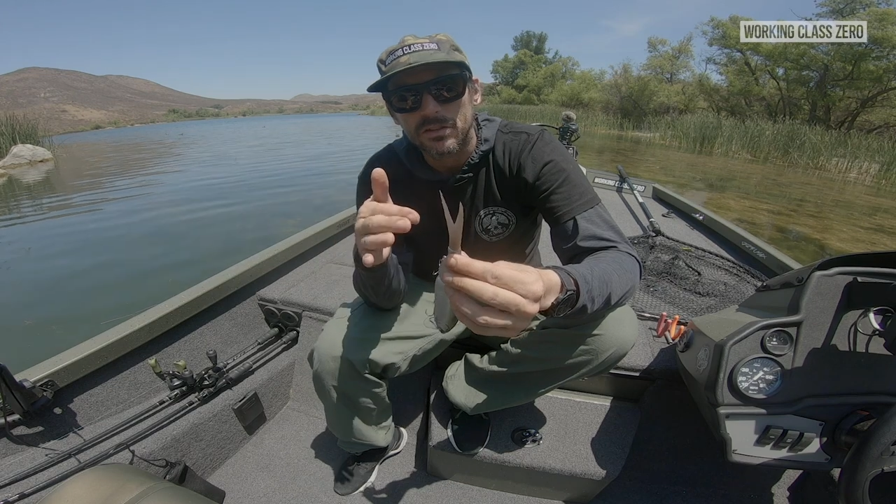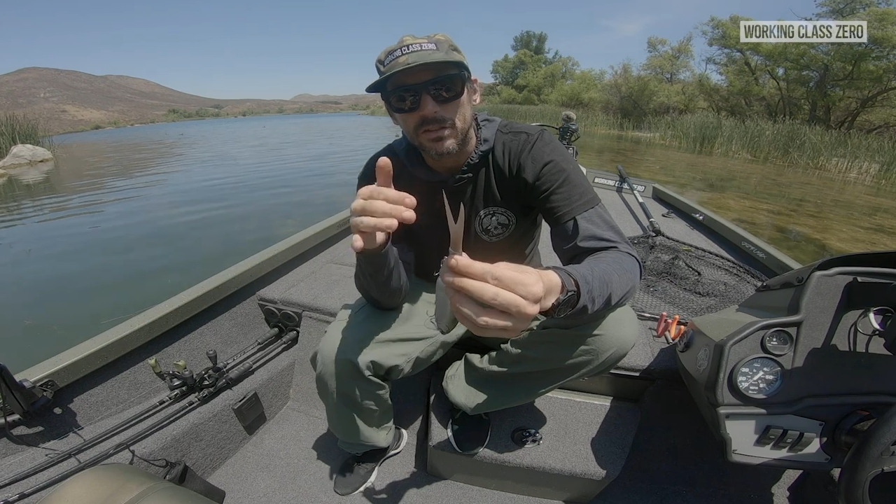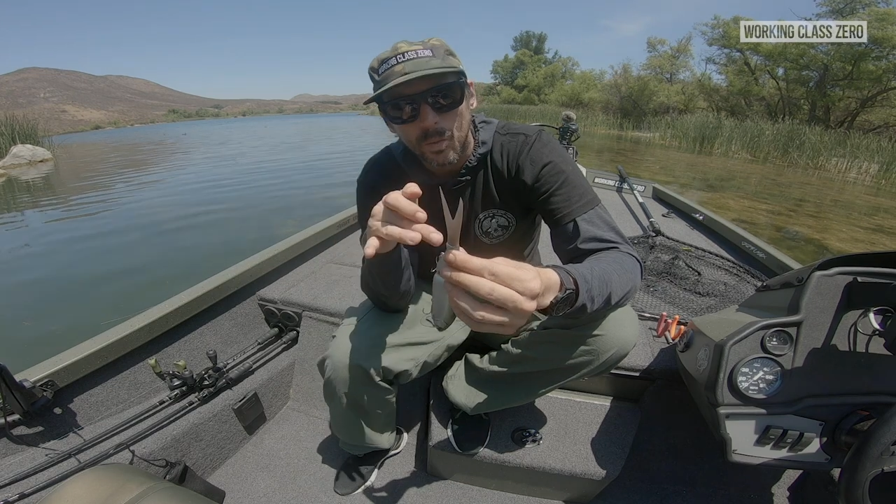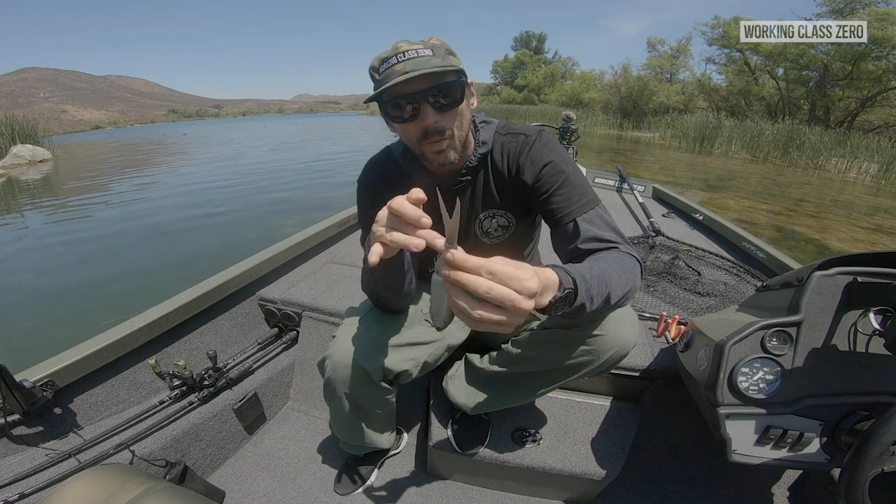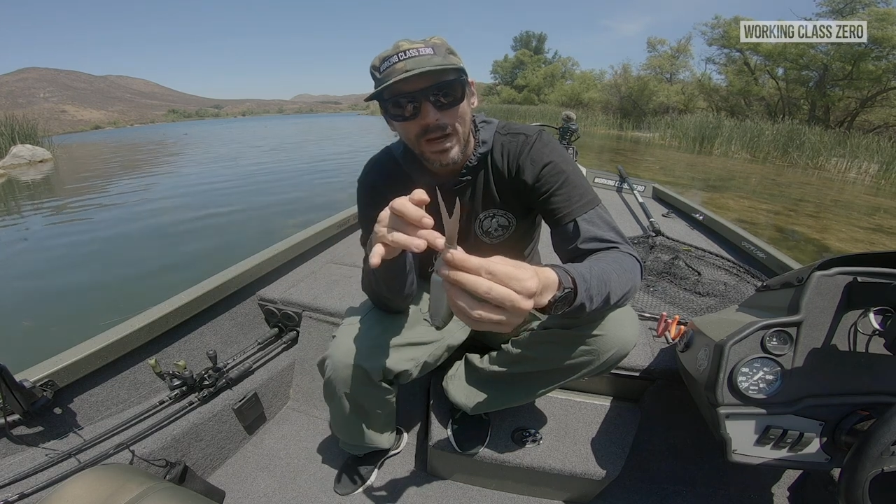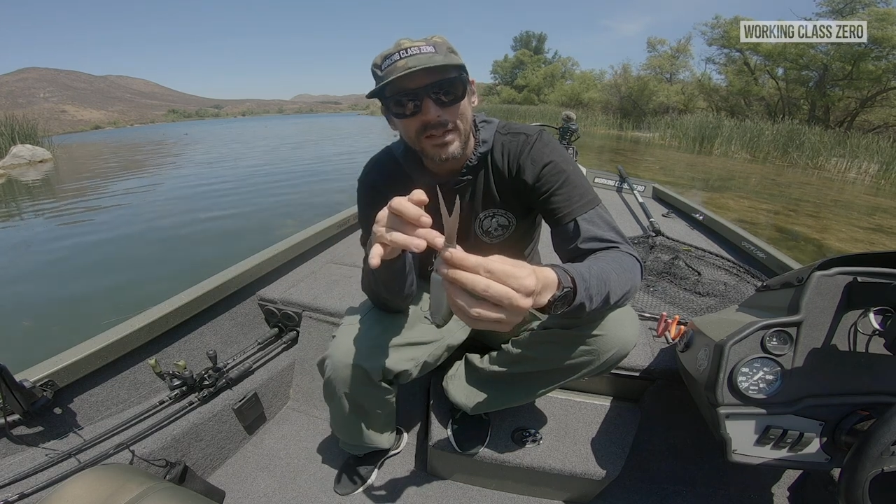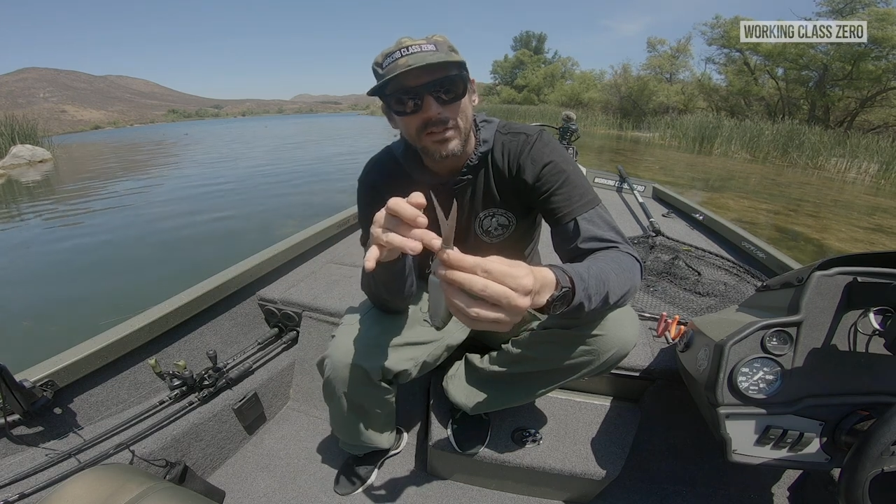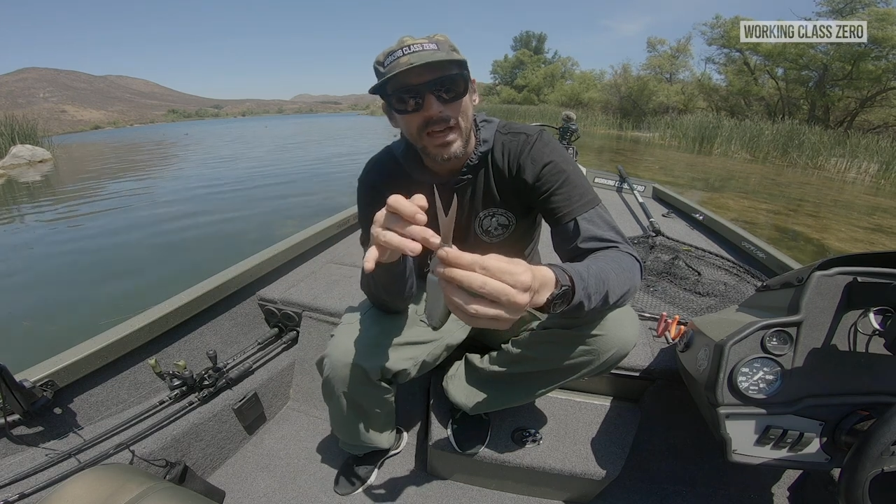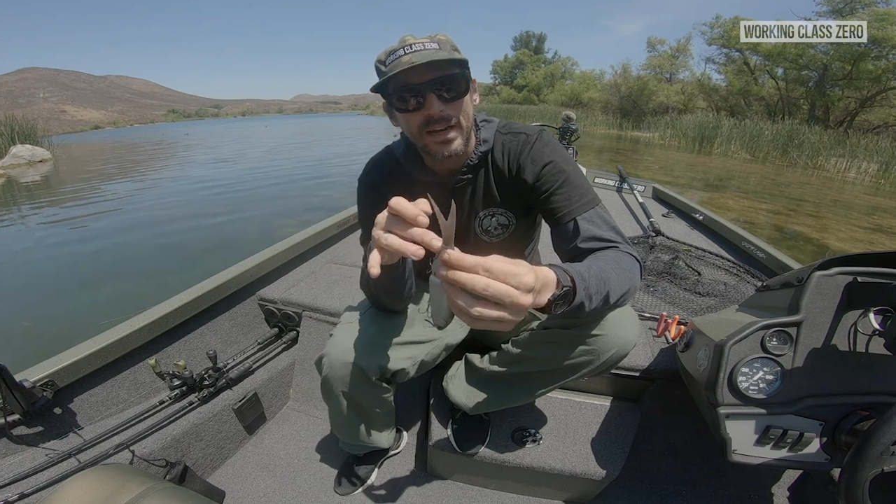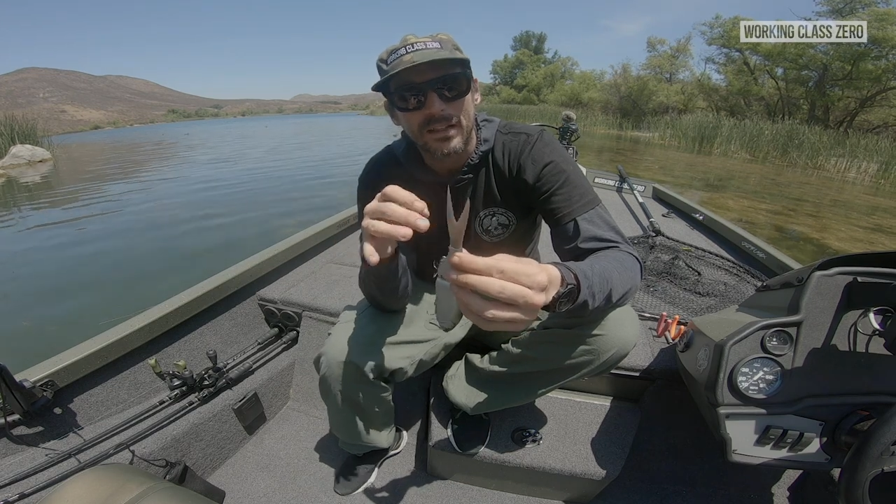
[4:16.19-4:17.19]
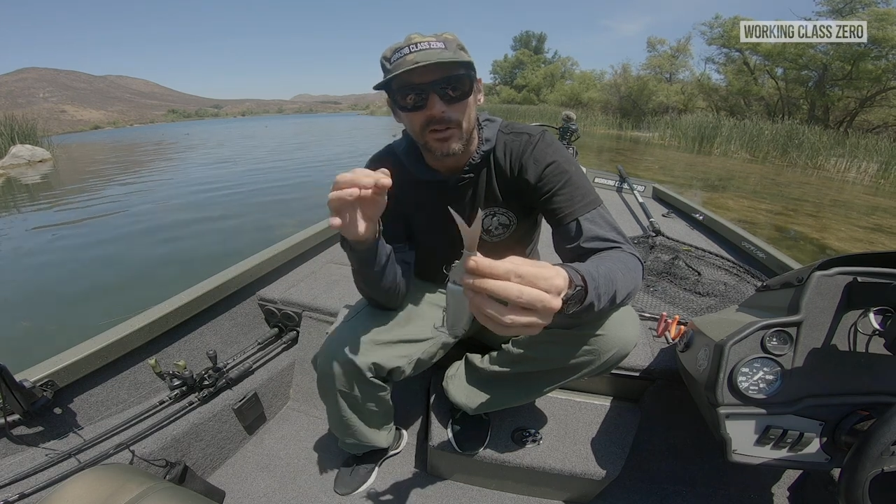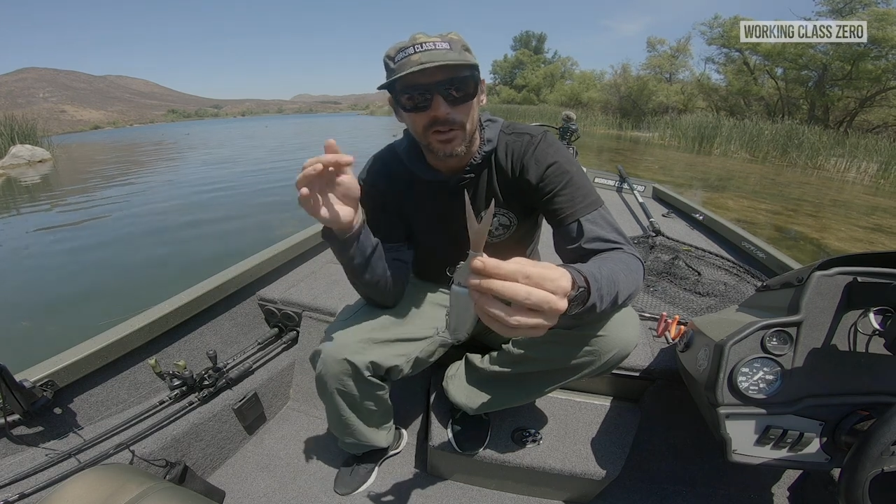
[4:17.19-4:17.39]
Just wedge that in there.